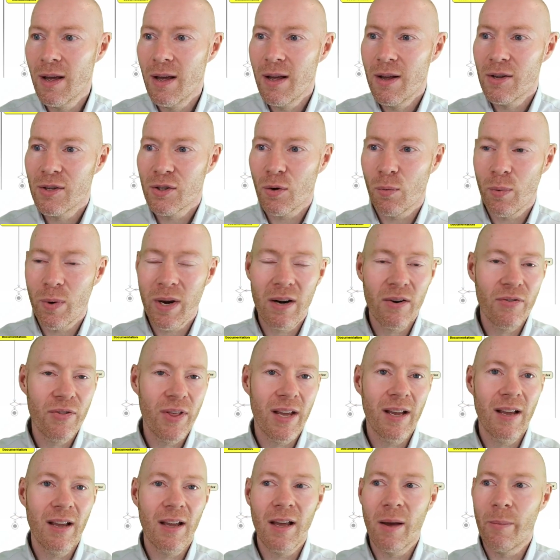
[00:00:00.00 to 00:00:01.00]
So we are
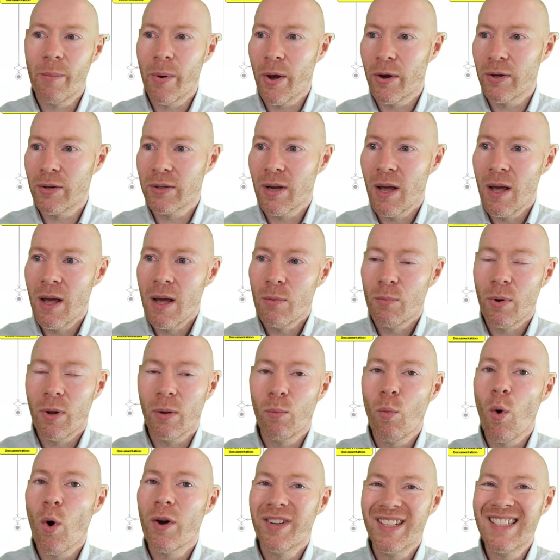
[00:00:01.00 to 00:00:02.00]
thinking about, well,
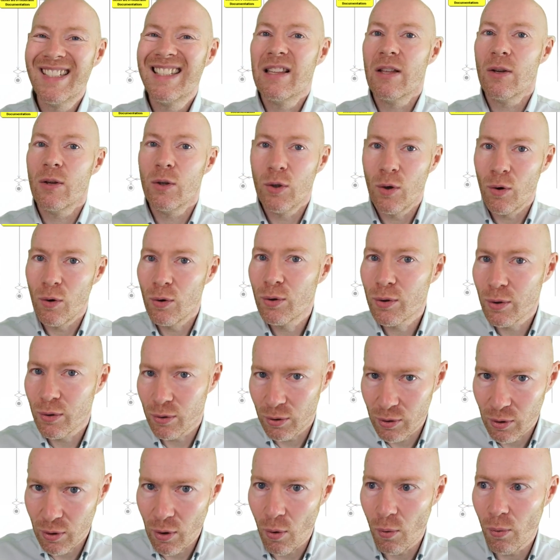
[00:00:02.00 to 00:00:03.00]
what is the
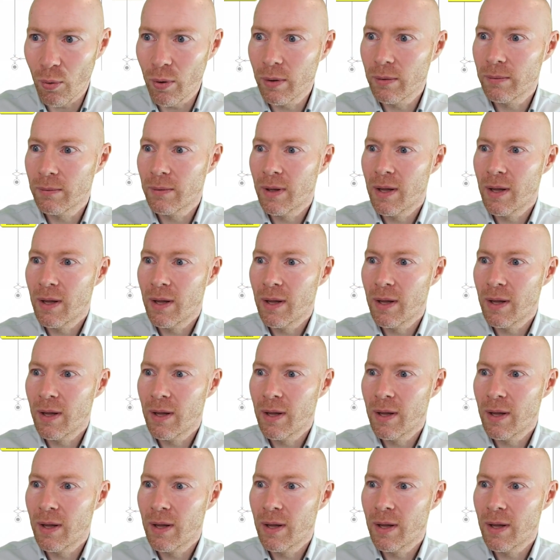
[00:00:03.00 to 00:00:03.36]
user's goal?